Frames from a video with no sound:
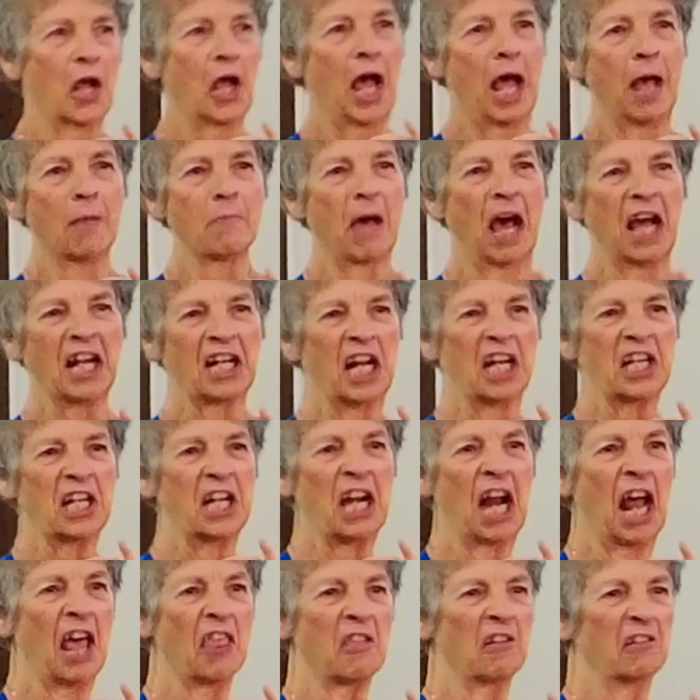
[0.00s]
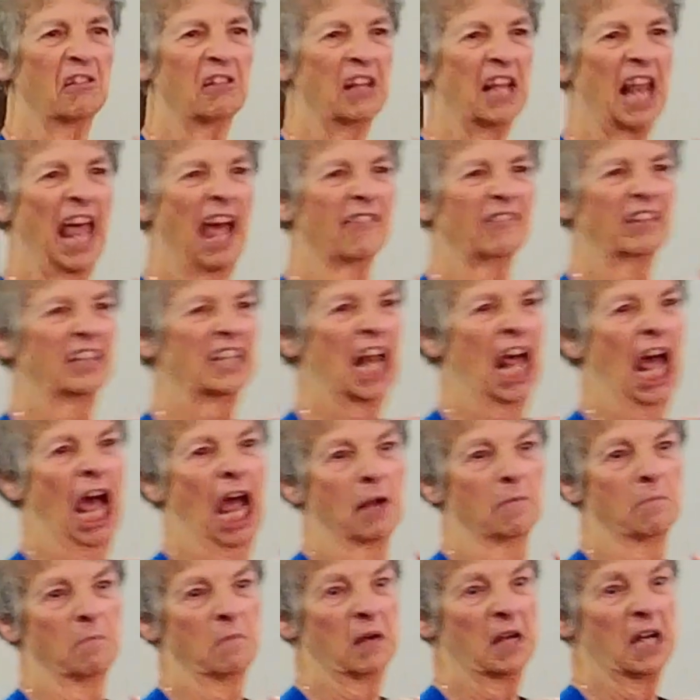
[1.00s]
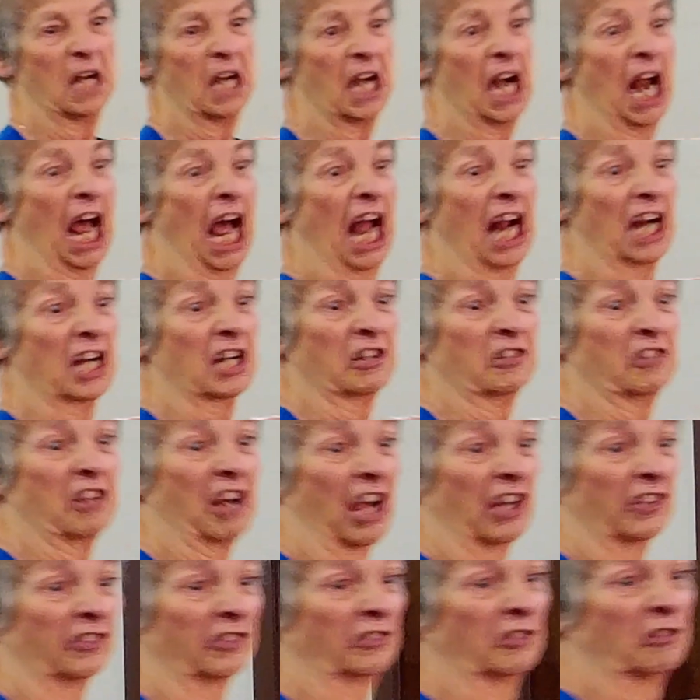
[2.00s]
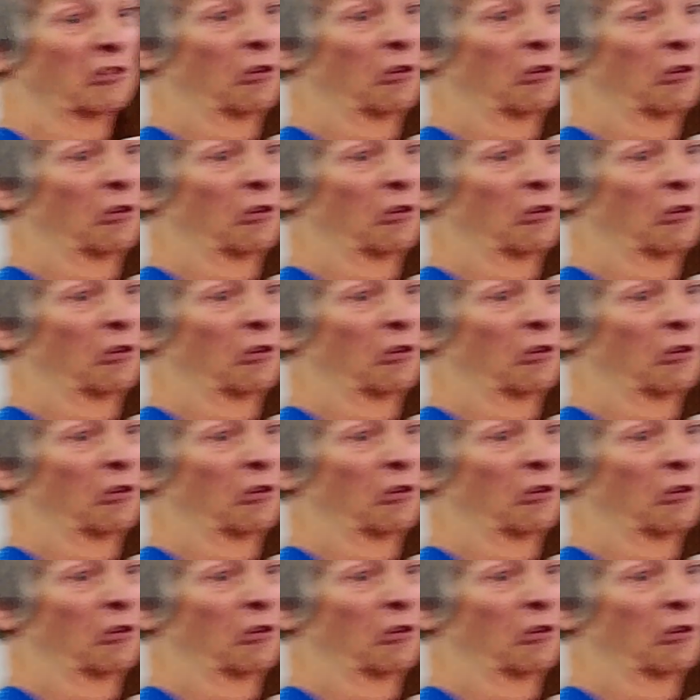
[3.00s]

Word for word: I'm on another level. I'm not just